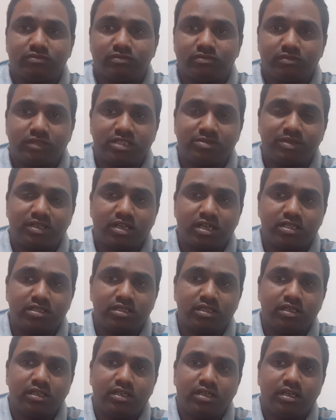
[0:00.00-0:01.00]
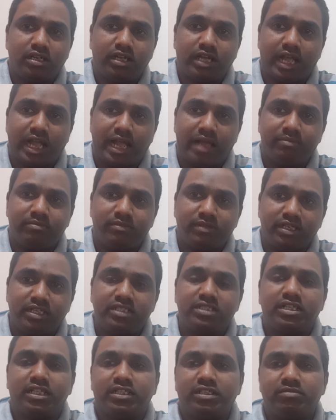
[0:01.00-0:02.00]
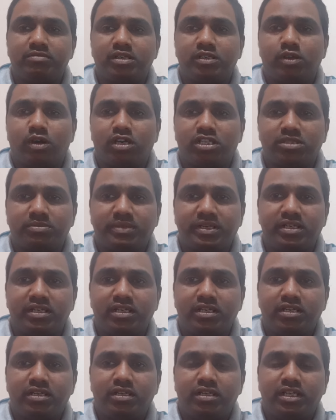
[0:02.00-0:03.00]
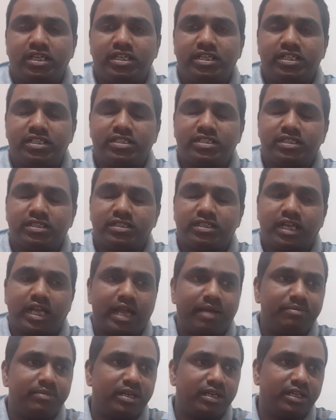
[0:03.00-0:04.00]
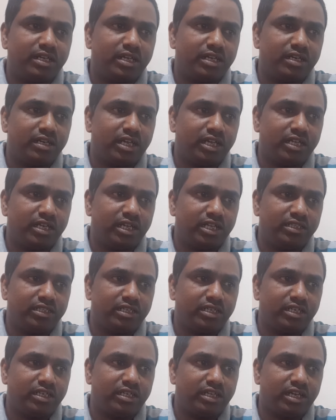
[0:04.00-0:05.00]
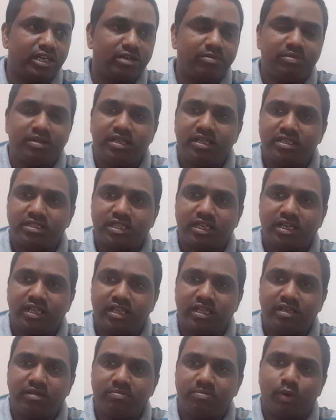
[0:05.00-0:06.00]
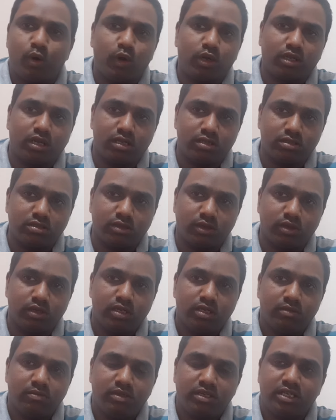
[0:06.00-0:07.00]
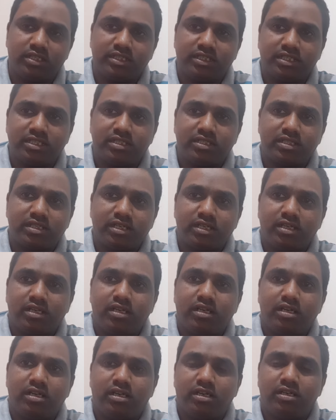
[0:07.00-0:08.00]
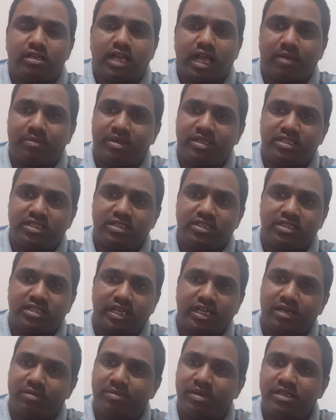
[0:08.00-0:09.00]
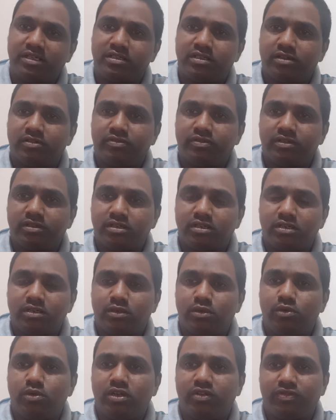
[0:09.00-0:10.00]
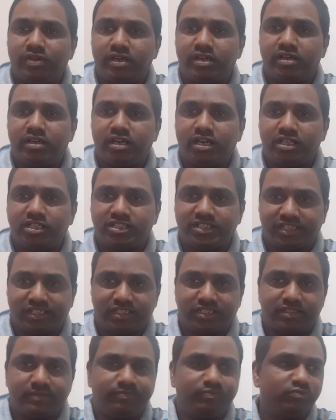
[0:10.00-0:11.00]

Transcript: That's because ham is nothing but ox meat. It is hamburger, neither it cannot be selling pork also, because it is damaging the sentiments of two different religions.